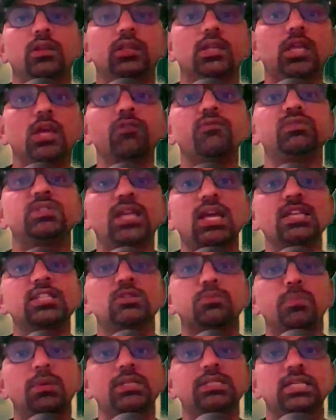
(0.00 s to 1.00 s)
Give
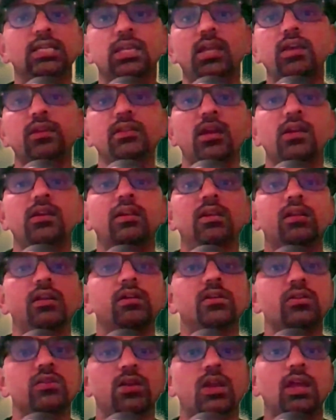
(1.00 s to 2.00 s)
SciSpace AI Writer
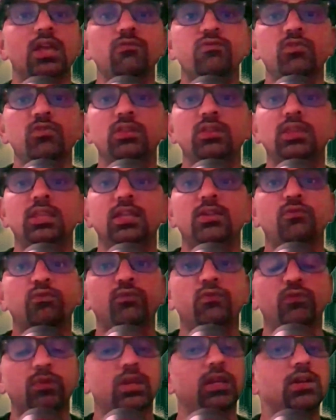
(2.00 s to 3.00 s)
a try with their
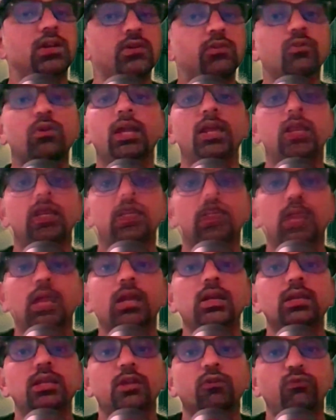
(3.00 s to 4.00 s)
free trial.
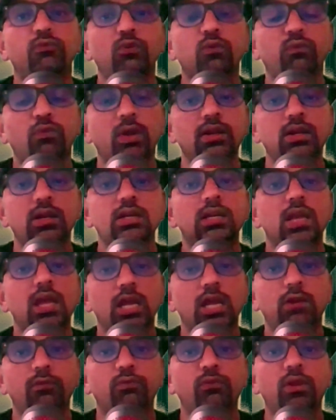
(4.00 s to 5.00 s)
And if you find it
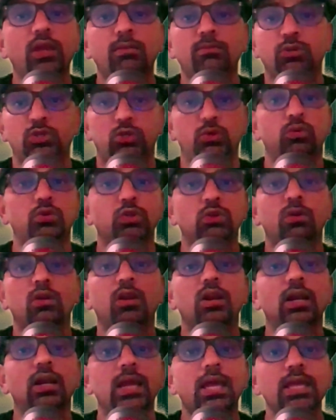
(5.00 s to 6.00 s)
helpful, I'm sure you're
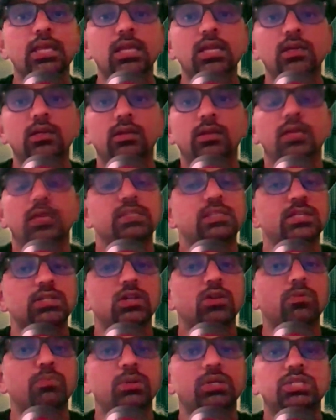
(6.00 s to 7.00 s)
gonna like it.
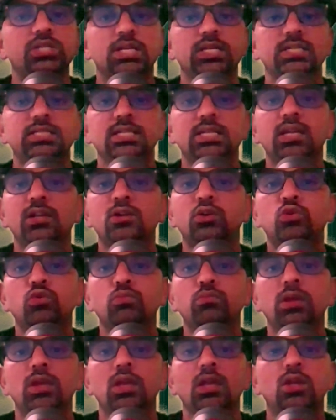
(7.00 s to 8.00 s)
Consider purchasing it to
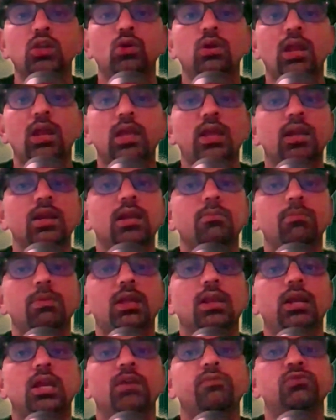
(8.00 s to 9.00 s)
make your
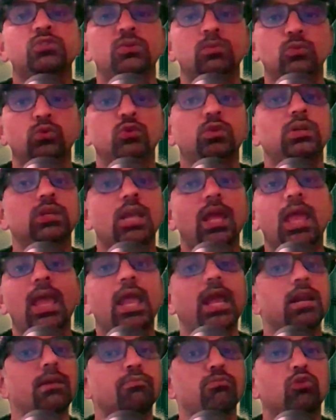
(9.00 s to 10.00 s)
academic life smoother
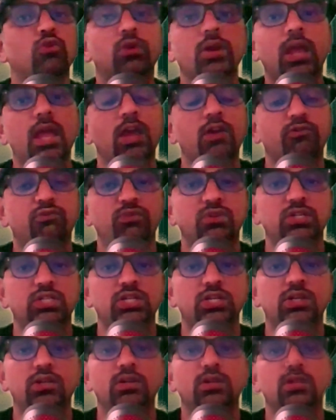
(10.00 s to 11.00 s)
and more
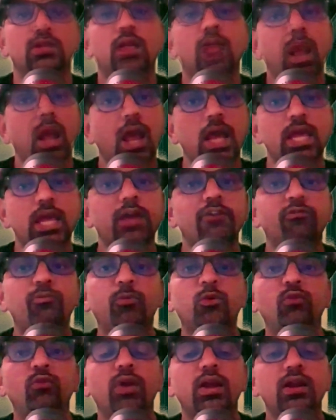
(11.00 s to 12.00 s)
efficient. I have
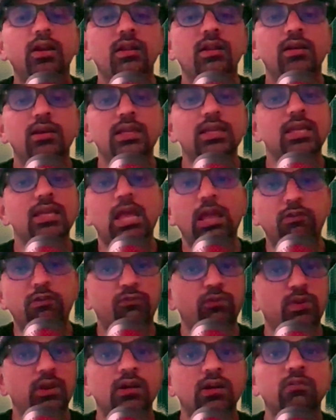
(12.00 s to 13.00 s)
provided a link
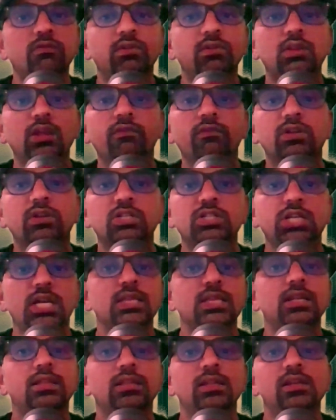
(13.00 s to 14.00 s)
affiliated with our
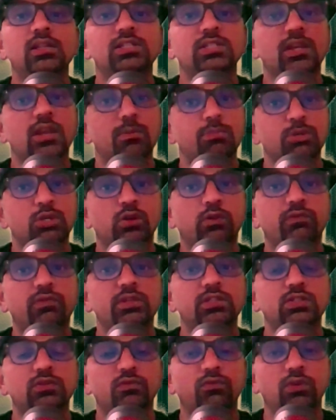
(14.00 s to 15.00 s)
channel in the description of
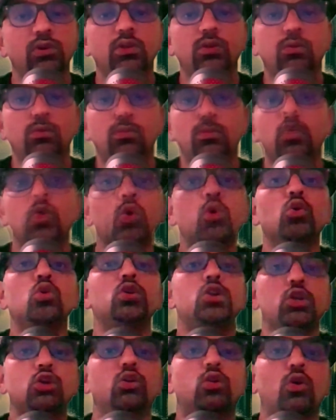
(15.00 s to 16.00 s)
this video.
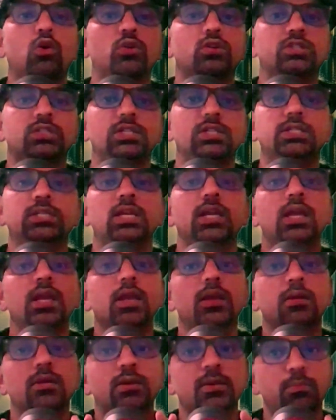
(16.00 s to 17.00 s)
Hold your horses.
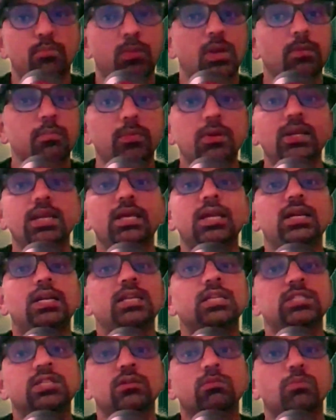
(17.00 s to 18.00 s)
Remember,
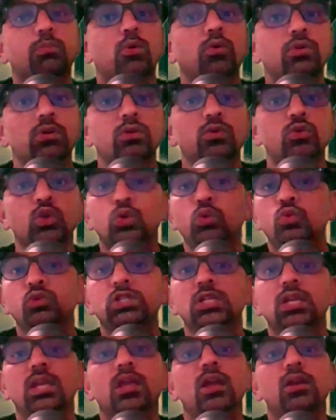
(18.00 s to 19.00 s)
it is important to
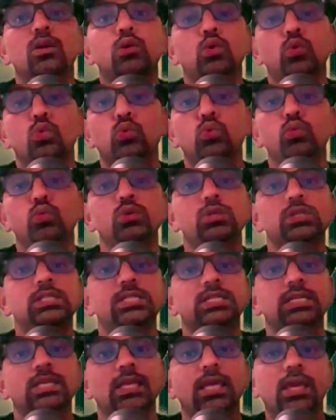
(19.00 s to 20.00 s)
use AI
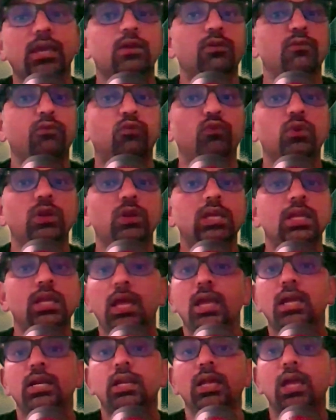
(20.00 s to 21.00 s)
tools carefully
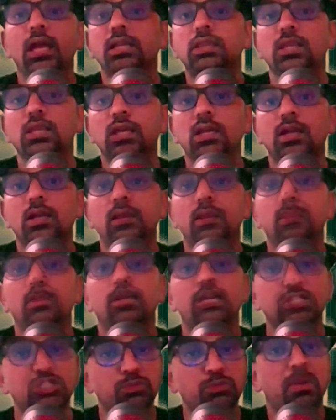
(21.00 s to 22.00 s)
and ethically,
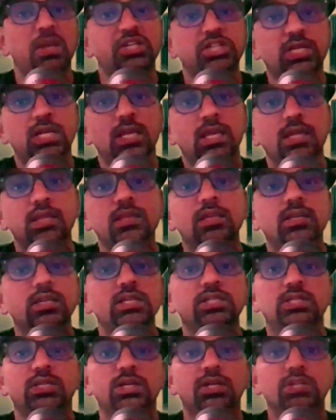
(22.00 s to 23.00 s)
especially in
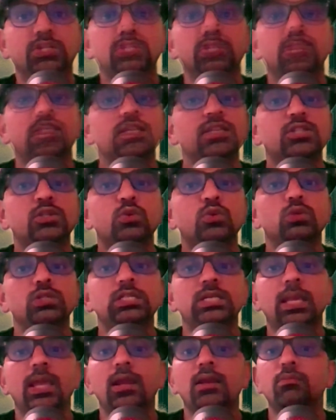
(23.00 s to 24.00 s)
research. These
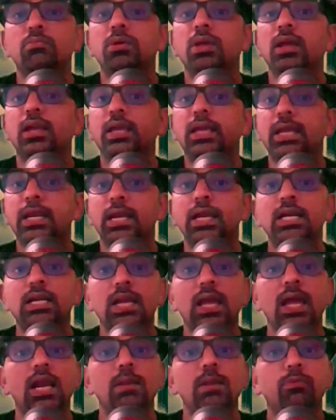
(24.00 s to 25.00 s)
tools can be a great
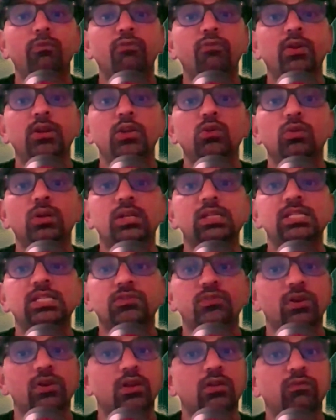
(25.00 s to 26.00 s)
help when you are
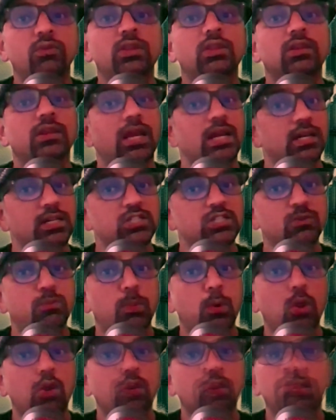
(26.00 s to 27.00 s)
struck with writer's
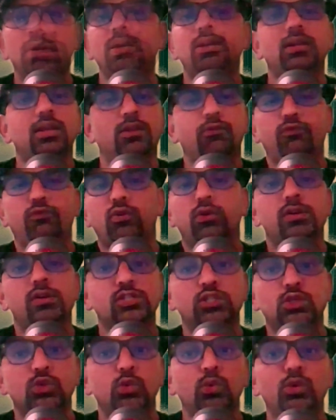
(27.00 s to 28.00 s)
block, but if you are a
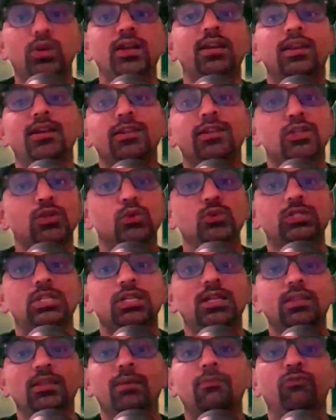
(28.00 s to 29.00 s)
student and
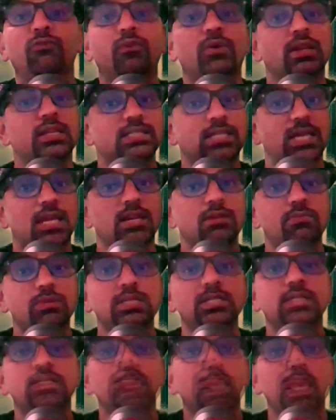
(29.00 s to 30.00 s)
using them for
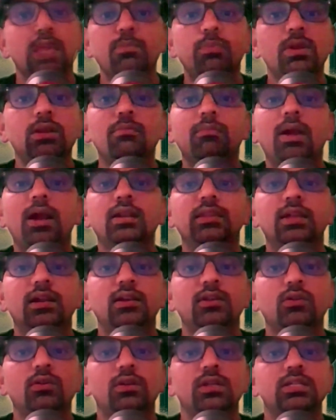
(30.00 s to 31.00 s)
assignments, keep in mind
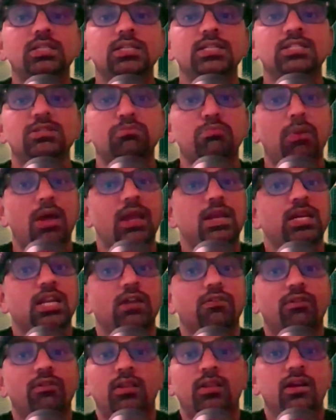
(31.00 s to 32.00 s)
that your teachers might
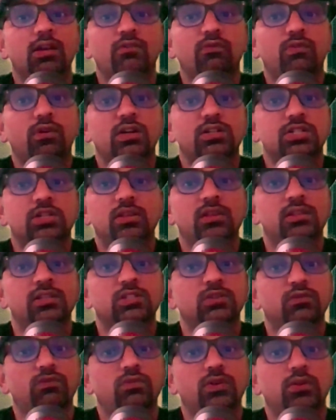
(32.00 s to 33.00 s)
have already watched
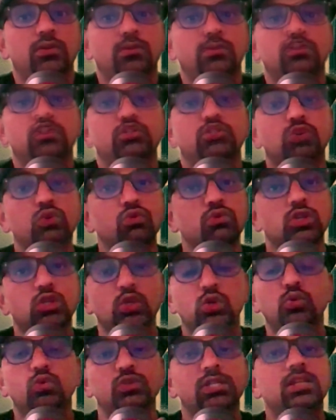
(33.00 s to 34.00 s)
this video. So
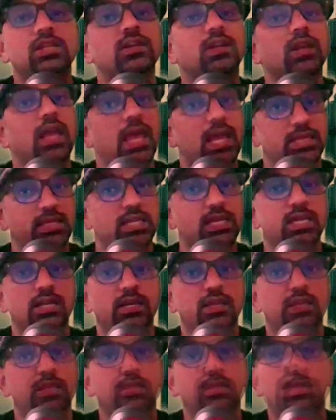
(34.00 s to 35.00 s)
use it
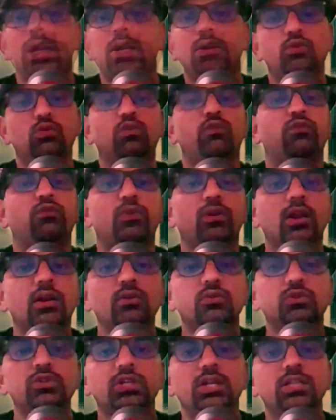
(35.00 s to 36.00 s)
ethically. And don't
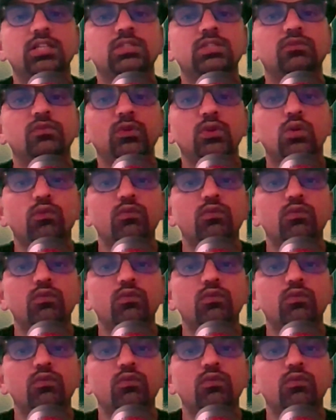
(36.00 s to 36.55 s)
forget to share this video